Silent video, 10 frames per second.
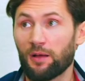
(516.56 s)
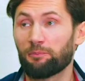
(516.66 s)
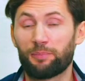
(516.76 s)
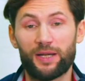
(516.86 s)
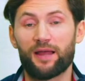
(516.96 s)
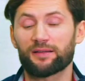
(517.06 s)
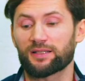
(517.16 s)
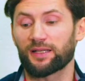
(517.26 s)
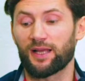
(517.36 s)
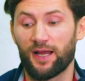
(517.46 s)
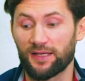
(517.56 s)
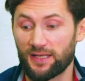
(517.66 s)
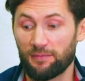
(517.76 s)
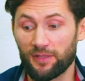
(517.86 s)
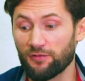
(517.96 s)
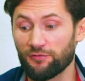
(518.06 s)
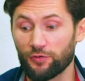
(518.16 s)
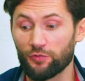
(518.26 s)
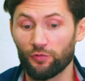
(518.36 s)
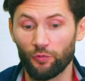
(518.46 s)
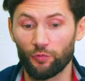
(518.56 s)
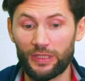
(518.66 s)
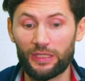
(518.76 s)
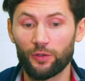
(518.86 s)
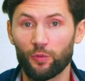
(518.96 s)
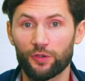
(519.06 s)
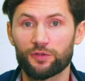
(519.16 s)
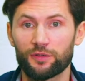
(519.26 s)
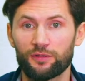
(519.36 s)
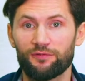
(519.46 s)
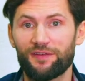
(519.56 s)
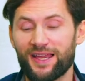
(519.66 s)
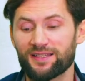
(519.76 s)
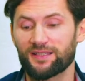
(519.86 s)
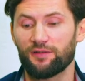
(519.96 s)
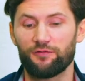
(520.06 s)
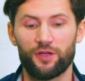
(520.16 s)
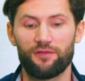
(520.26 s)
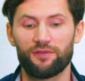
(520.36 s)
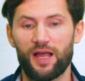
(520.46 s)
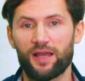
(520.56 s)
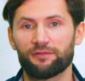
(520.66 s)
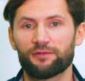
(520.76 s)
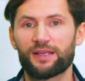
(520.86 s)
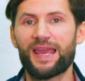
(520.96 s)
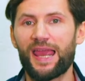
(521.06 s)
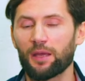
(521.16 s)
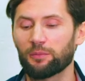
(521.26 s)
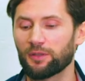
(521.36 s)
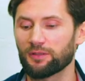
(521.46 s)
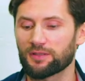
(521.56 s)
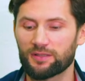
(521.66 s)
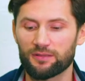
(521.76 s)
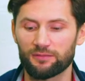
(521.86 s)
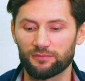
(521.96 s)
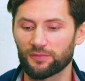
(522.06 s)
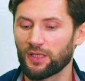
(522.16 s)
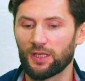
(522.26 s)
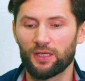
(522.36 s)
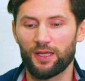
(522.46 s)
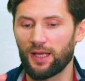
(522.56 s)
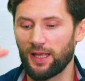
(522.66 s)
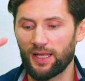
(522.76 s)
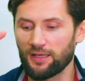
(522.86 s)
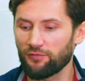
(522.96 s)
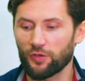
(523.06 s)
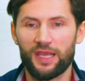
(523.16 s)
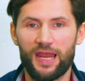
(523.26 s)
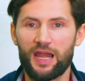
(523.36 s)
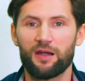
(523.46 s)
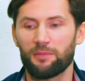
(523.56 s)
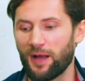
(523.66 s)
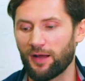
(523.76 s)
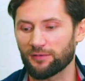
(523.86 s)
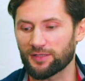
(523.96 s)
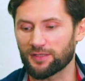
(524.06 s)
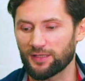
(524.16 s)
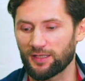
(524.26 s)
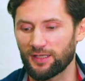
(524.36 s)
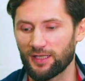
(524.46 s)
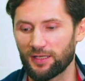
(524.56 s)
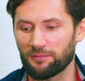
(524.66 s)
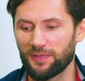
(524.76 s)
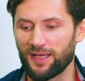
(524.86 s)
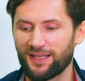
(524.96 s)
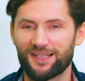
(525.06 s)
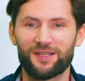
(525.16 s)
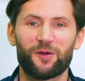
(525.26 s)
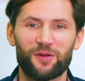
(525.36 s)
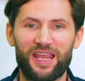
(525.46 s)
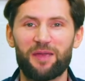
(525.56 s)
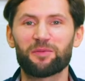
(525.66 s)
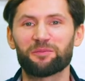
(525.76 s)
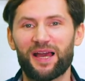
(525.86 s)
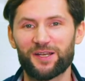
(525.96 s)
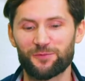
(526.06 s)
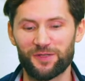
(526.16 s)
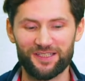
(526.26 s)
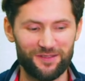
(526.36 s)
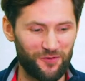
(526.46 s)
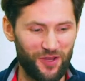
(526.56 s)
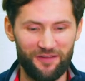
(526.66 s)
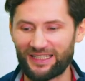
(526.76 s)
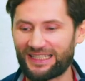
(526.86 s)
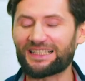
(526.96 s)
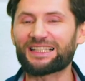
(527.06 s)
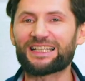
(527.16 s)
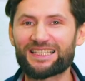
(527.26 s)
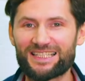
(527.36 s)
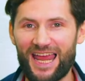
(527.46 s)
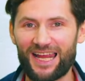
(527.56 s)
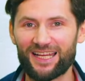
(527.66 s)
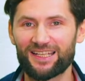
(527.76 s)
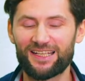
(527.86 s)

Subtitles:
But honestly, guys, I mean, if you really want to invest, and if you have a lot of cables, and if you care about cable management, if you have a clean deck